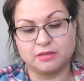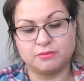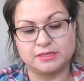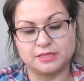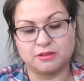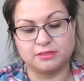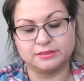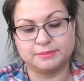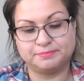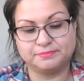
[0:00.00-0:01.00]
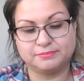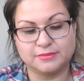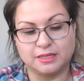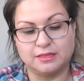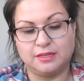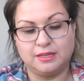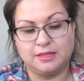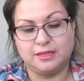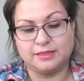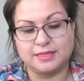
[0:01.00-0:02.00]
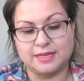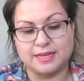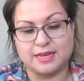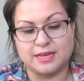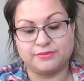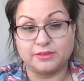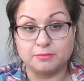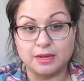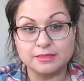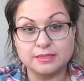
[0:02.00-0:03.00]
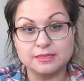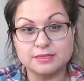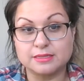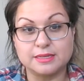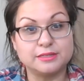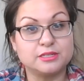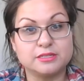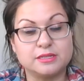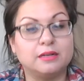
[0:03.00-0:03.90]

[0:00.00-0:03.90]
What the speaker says: what's it called? The fun boxes, because they just